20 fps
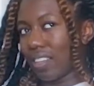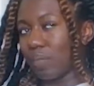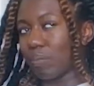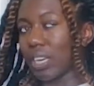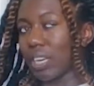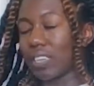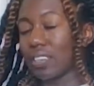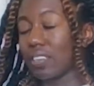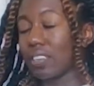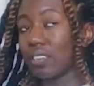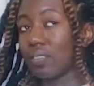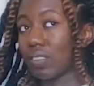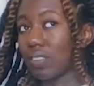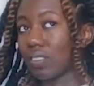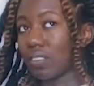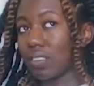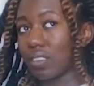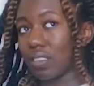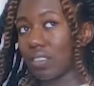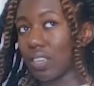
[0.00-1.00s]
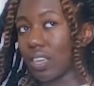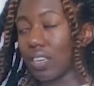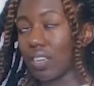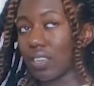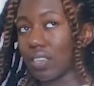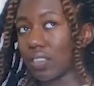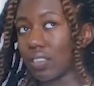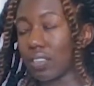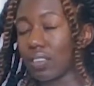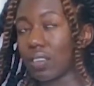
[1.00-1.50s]
I didn't even start
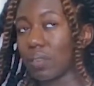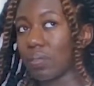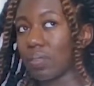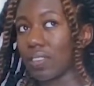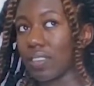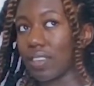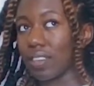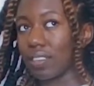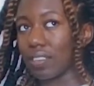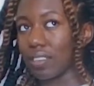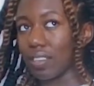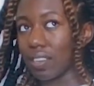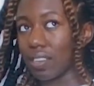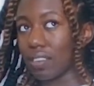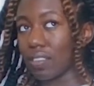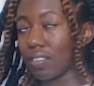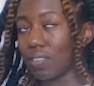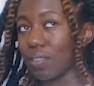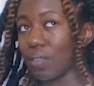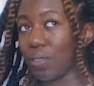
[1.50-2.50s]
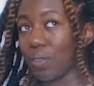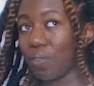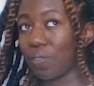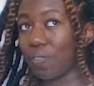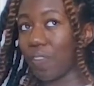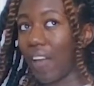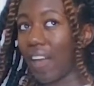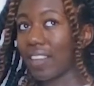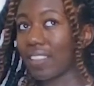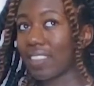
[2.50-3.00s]
dating until I was 18. So the
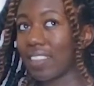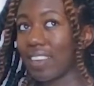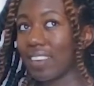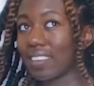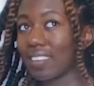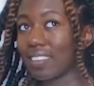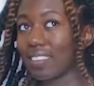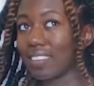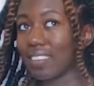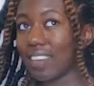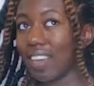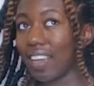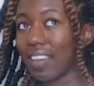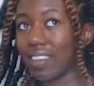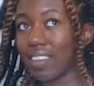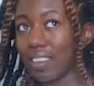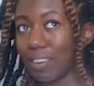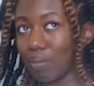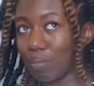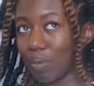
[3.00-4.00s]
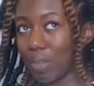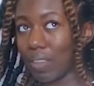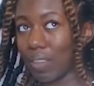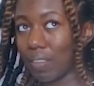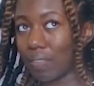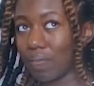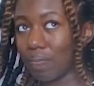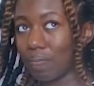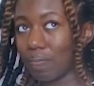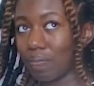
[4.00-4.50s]
fact that it's taken
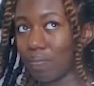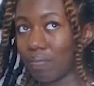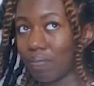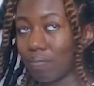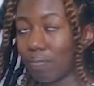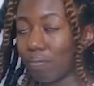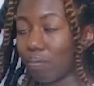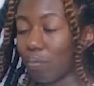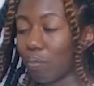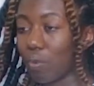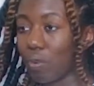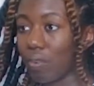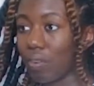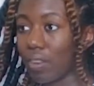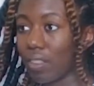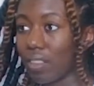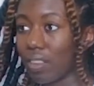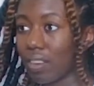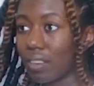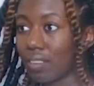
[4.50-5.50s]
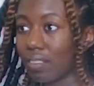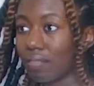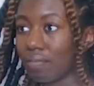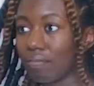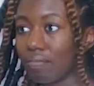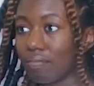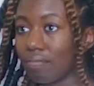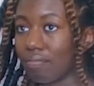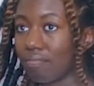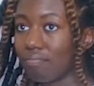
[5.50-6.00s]
me more
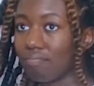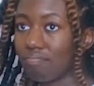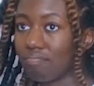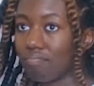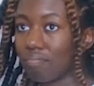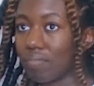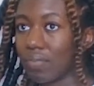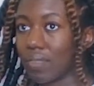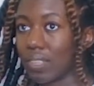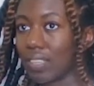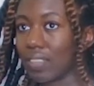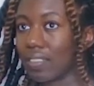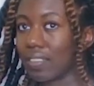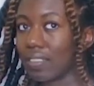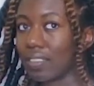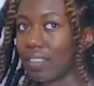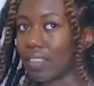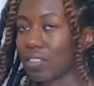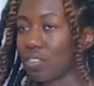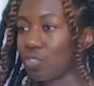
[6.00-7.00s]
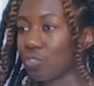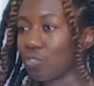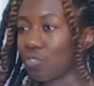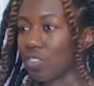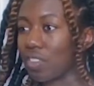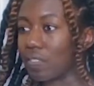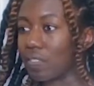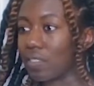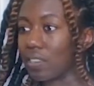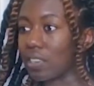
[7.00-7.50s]
than 6 or
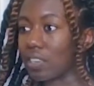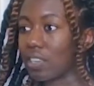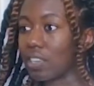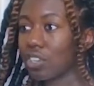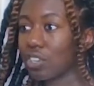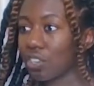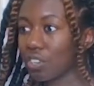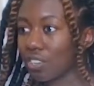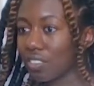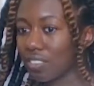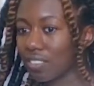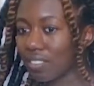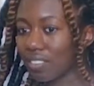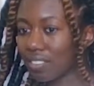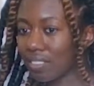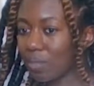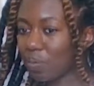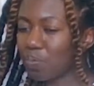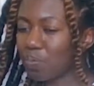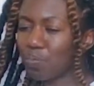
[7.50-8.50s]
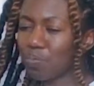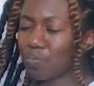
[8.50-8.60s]
7 years,